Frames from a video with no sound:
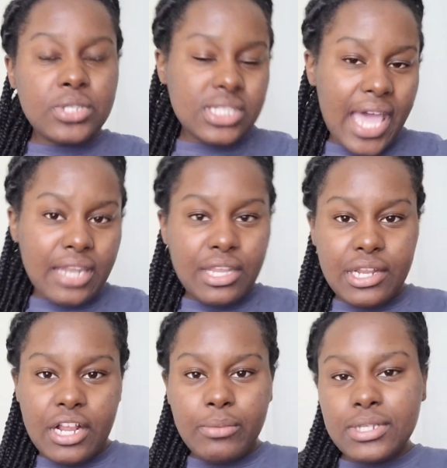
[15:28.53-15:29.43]
just had
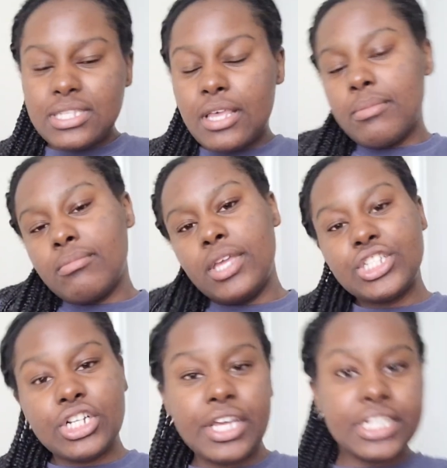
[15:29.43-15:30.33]
dinner and did some
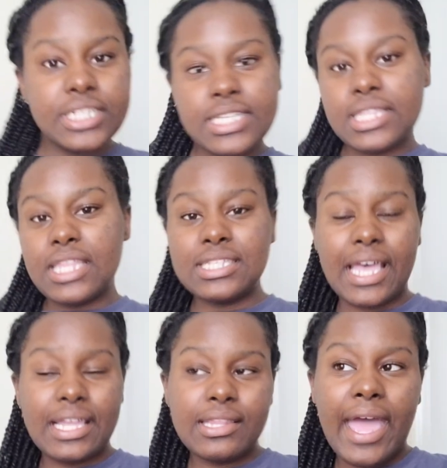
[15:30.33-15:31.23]
introductions and things
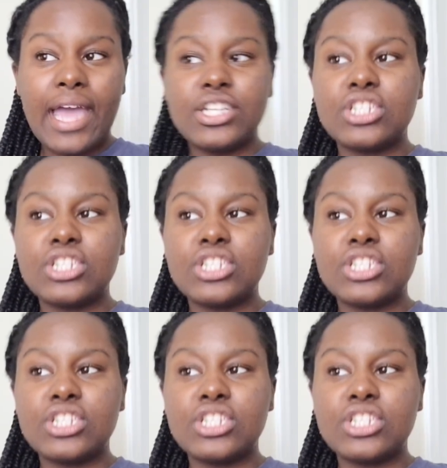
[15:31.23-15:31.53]
like that.